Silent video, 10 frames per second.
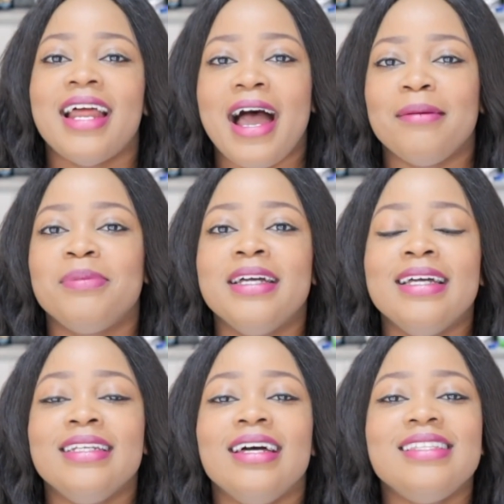app.
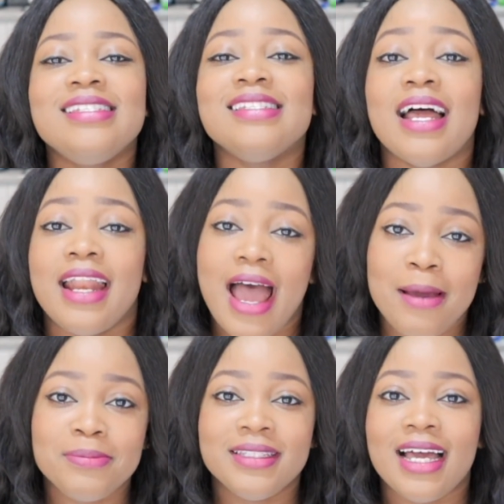Now this is an
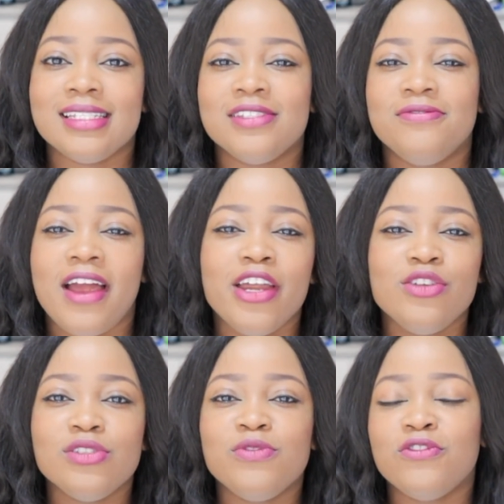app that is very
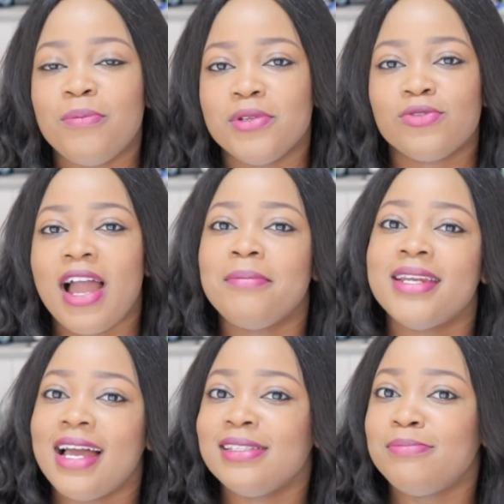useful for
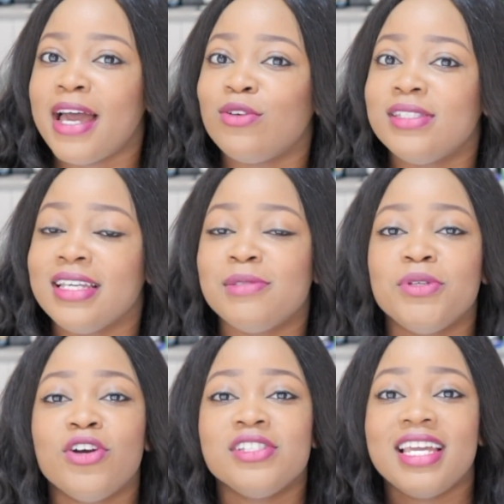prescribing antibiotics
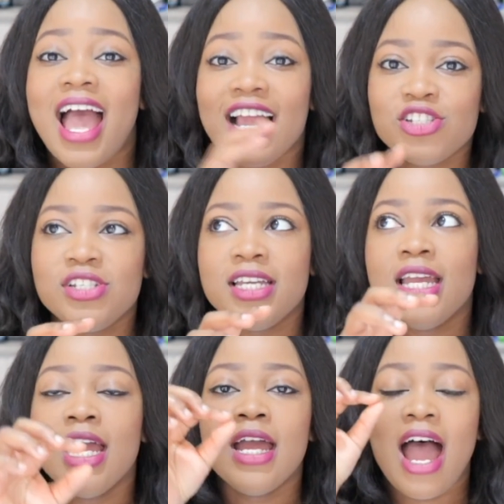because they
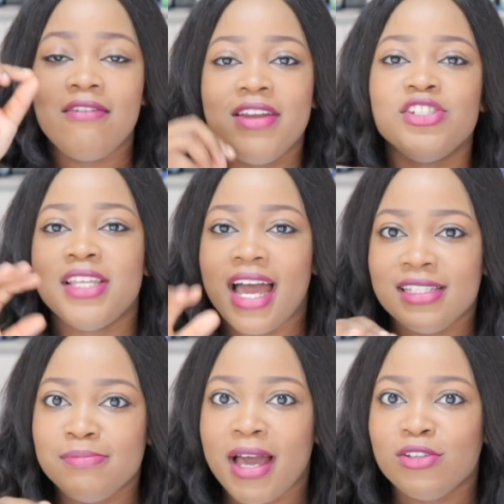actually arrange the
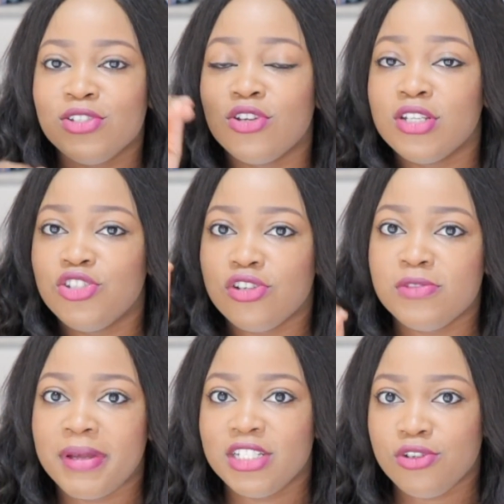antibiotics on a
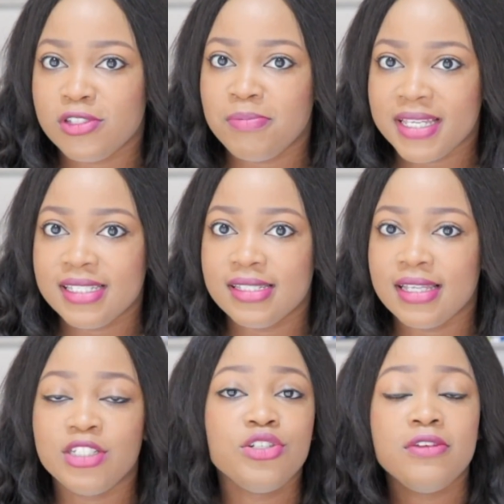trust by trust basis.
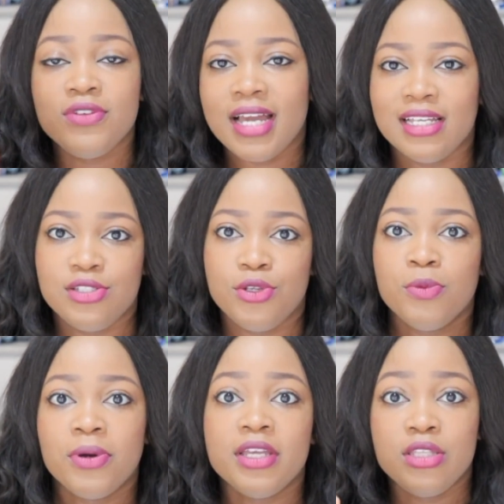I don't know if you guys
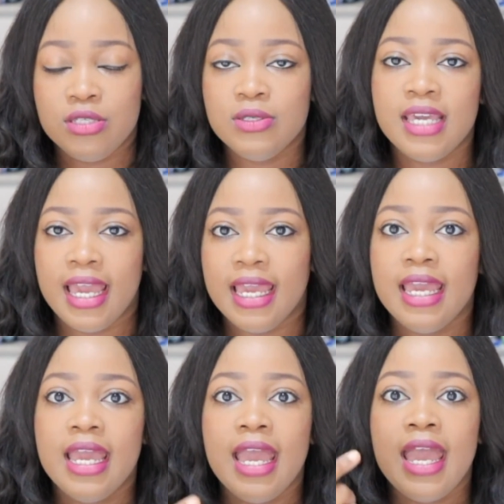know, but in the
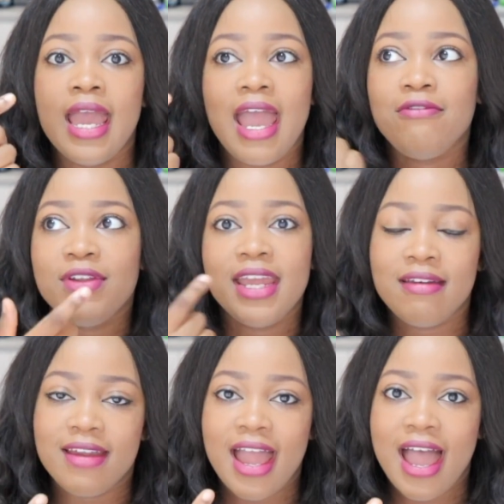UK, every
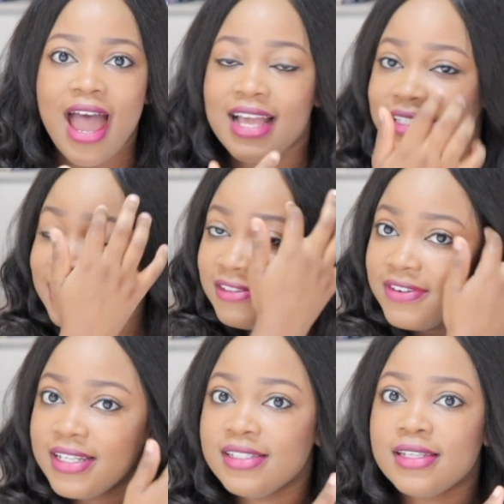area has a
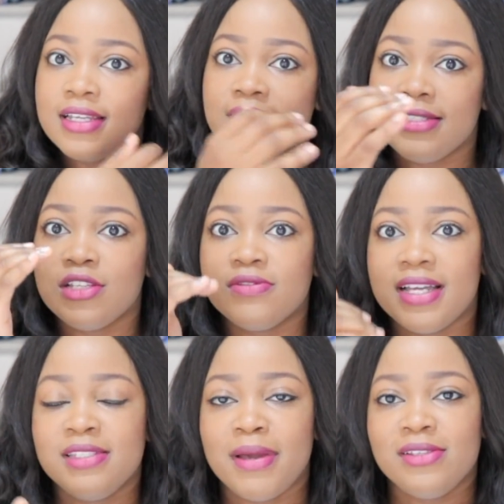different set of
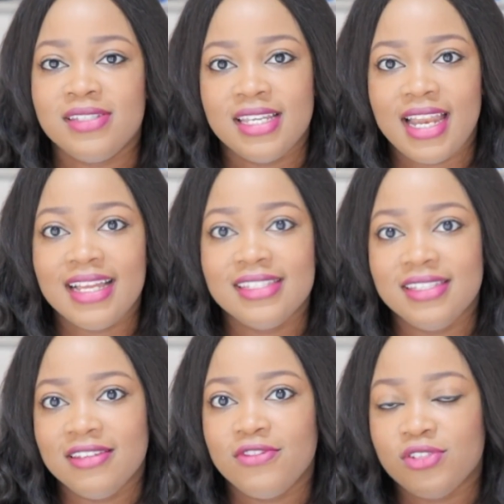antibiotics they like to
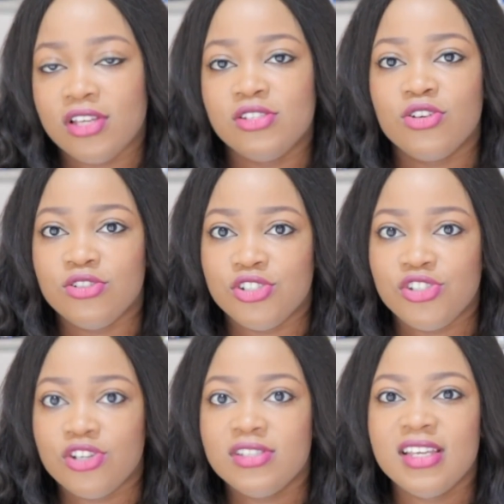give for certain
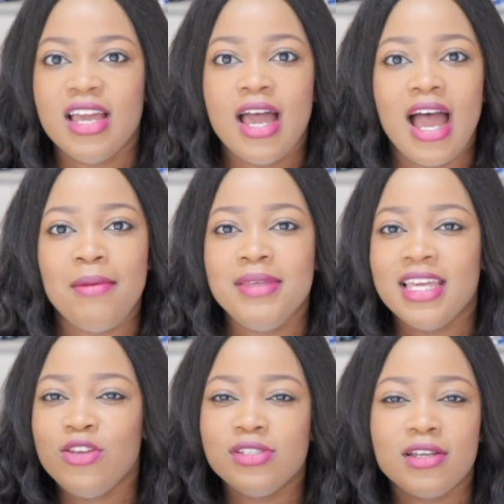conditions. I mean,
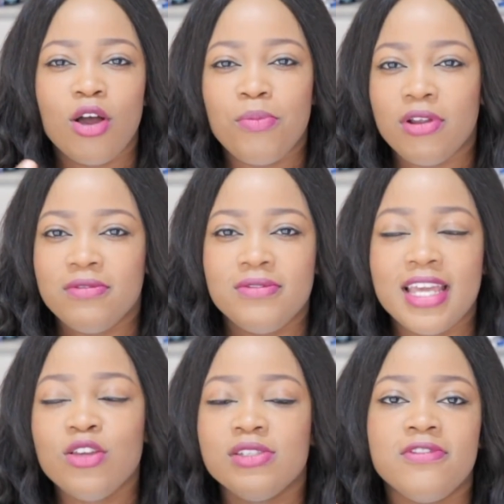they use
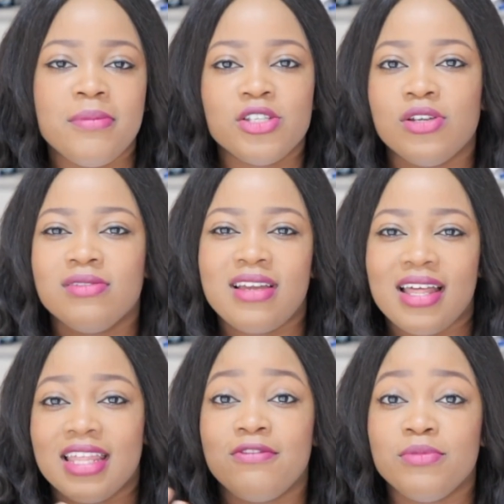information
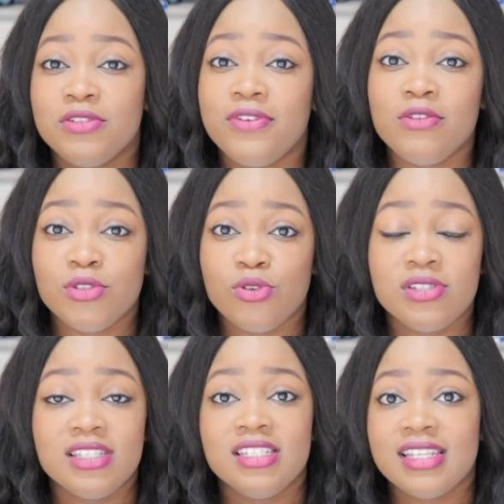gathered from different
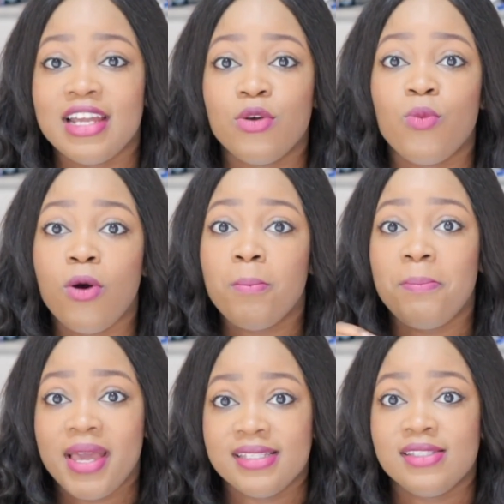resources to decide on
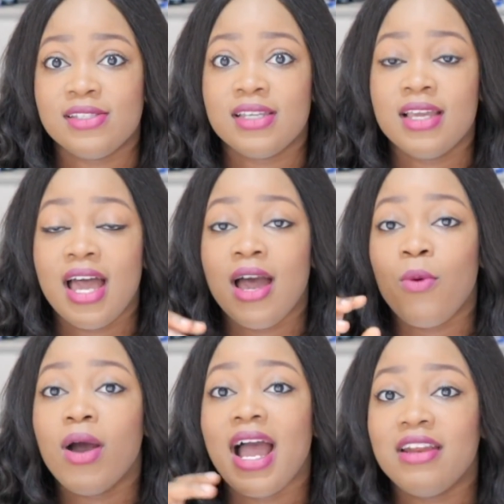
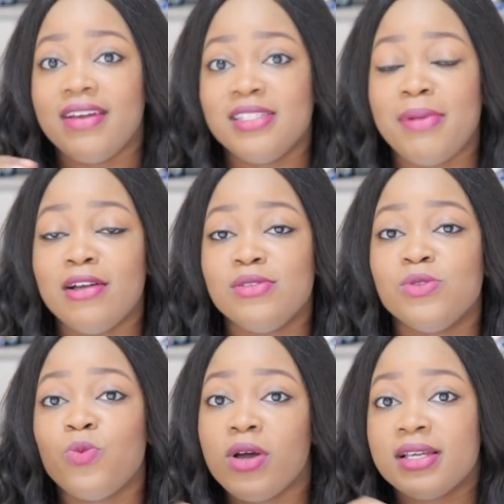what kind of antibiotics
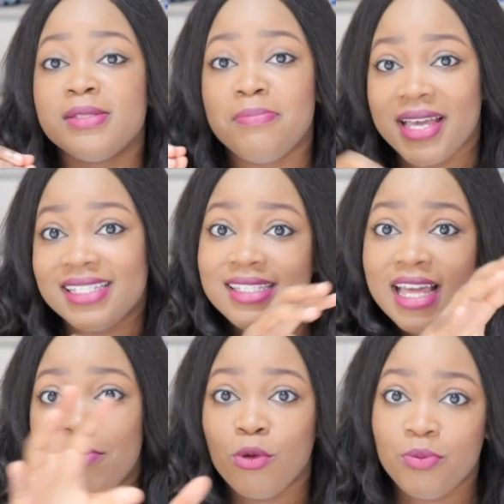works best in
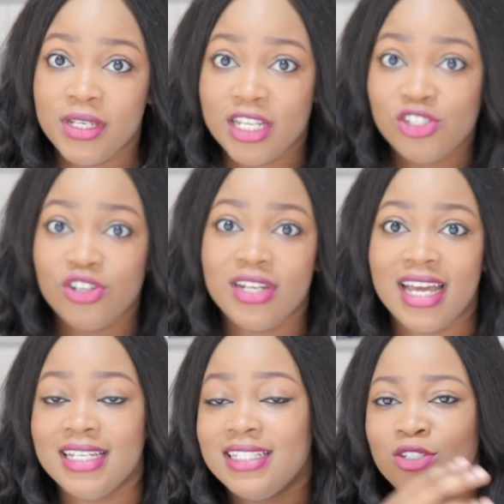their population,
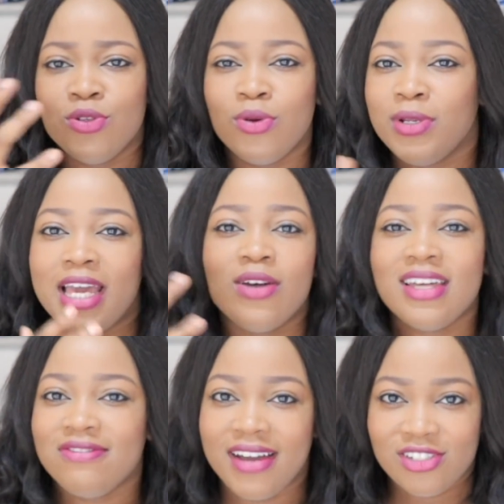and you know, there are
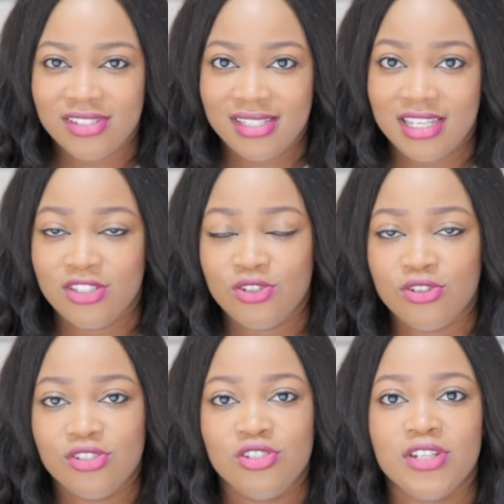other factors they take into
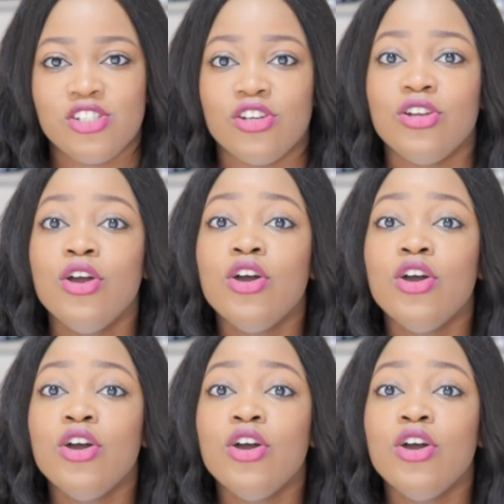consideration.